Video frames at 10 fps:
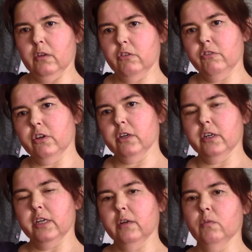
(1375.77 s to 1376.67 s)

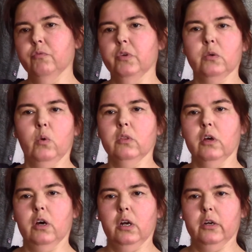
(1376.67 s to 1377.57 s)
starting with one
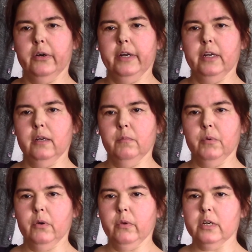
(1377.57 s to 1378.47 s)
color and then
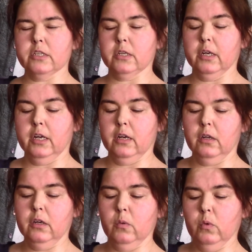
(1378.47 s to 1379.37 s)
progressing in
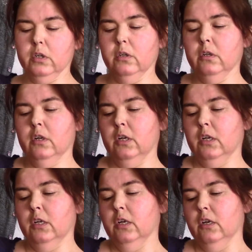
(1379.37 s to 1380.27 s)
another one.
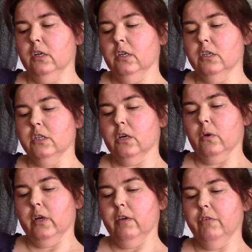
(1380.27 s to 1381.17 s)

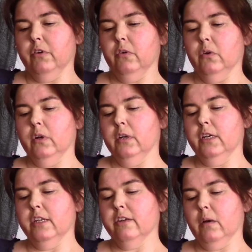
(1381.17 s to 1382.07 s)
So if you
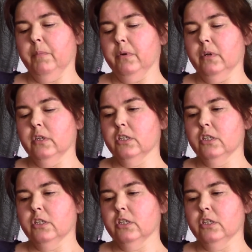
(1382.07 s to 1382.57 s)
knit up a